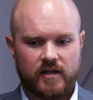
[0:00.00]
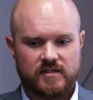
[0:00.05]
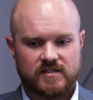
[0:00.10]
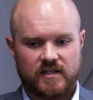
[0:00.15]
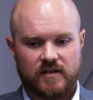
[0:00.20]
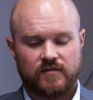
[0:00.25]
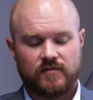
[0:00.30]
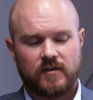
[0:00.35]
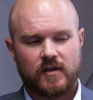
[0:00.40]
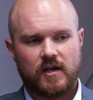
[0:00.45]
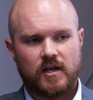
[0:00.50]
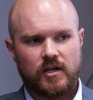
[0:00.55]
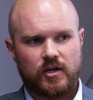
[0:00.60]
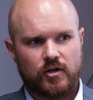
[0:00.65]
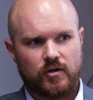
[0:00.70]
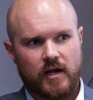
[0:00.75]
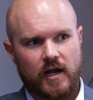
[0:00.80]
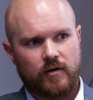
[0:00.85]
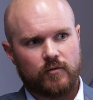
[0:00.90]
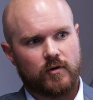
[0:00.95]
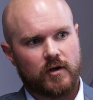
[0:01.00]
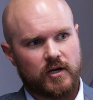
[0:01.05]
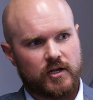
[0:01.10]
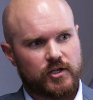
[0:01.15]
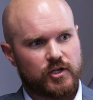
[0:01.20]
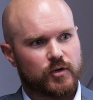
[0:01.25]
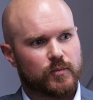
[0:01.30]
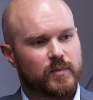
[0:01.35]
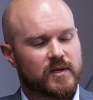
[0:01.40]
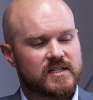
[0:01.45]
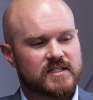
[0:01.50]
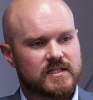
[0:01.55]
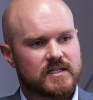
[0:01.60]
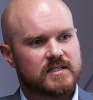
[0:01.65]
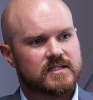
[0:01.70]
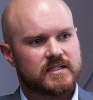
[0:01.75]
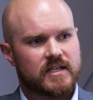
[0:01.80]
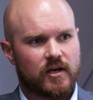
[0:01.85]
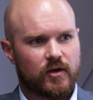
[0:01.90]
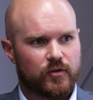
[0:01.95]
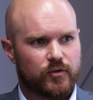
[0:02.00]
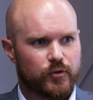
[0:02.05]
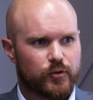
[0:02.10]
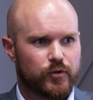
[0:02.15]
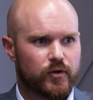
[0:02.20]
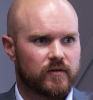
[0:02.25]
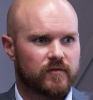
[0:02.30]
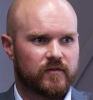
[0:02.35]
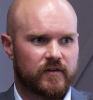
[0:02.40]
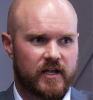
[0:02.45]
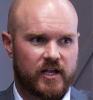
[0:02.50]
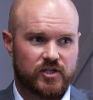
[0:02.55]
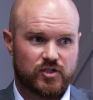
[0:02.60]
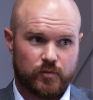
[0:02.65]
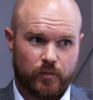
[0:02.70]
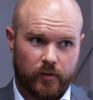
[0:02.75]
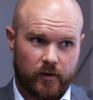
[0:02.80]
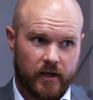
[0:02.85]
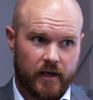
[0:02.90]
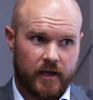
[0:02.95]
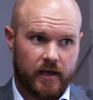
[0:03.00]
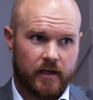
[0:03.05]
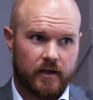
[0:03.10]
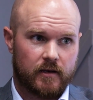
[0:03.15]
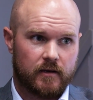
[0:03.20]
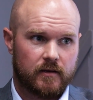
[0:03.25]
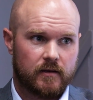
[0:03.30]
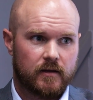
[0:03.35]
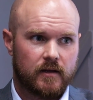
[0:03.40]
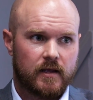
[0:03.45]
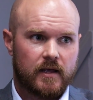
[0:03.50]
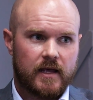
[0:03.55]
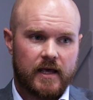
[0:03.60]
is if you're not running your business sale through your financial plan